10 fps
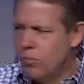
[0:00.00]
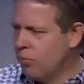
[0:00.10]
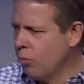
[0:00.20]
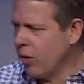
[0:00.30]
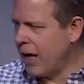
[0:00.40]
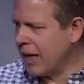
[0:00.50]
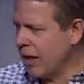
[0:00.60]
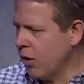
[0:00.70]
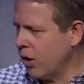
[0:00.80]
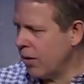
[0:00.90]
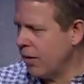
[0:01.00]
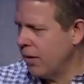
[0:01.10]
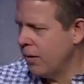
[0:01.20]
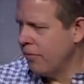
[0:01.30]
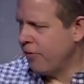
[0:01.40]
We're not going to look
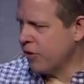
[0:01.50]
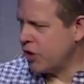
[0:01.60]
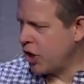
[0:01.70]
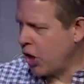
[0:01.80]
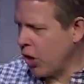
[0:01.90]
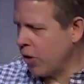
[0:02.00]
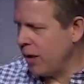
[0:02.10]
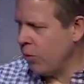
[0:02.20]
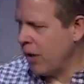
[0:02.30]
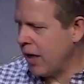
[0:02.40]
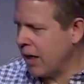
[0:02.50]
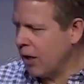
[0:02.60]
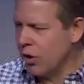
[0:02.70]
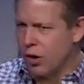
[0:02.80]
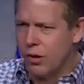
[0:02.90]
for security. We're not going to
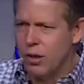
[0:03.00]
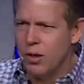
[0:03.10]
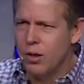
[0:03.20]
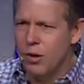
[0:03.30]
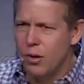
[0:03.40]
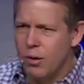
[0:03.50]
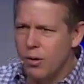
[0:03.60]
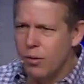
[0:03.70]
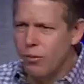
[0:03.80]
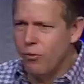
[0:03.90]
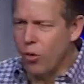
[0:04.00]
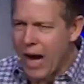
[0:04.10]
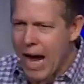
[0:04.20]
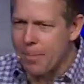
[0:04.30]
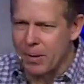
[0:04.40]
look for
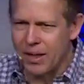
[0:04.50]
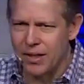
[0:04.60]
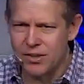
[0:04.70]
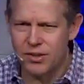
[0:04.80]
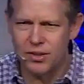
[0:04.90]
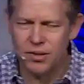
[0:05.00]
happiness